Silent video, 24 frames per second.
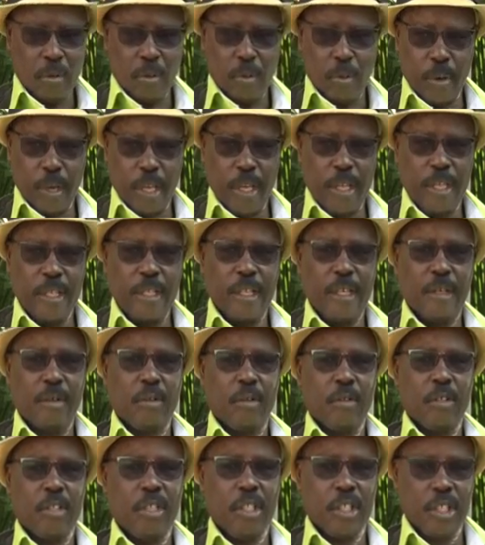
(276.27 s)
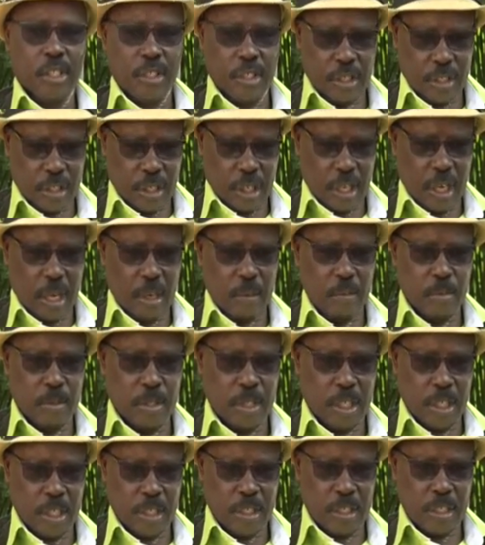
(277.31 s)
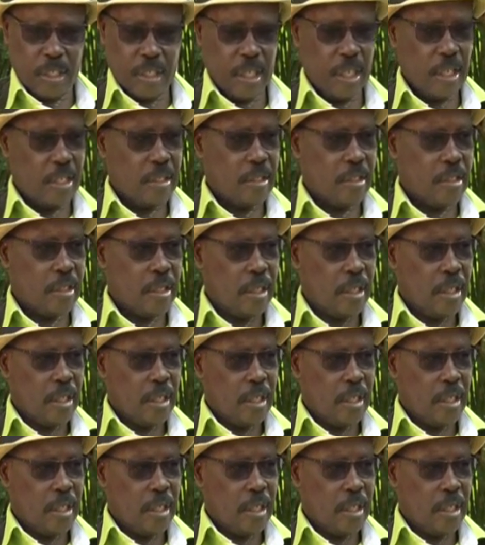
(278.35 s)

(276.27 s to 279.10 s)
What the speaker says: when Rotich comes and says,